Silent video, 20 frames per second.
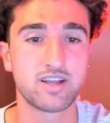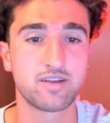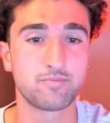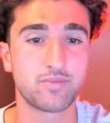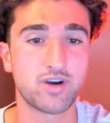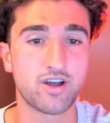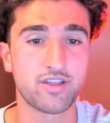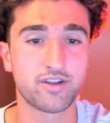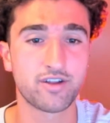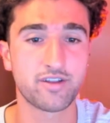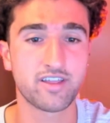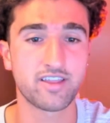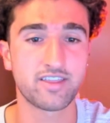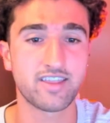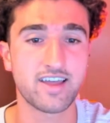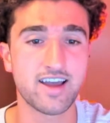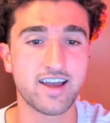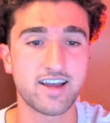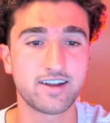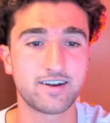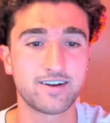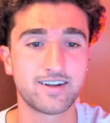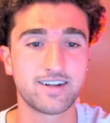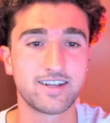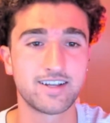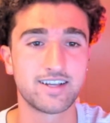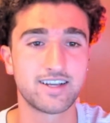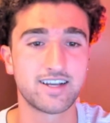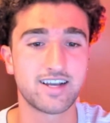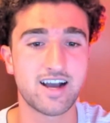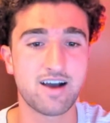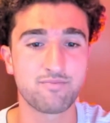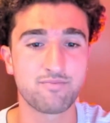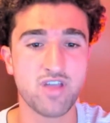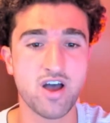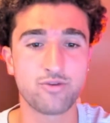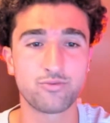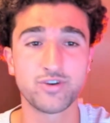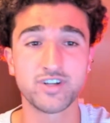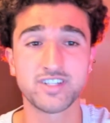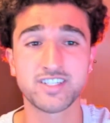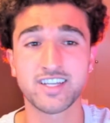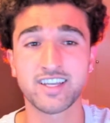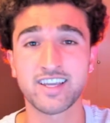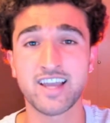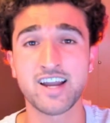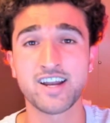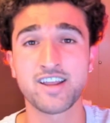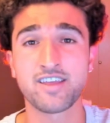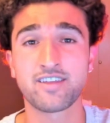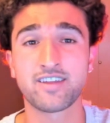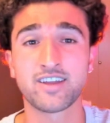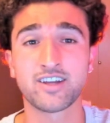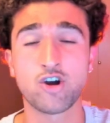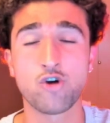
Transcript: but other than that, I'm not risking anything.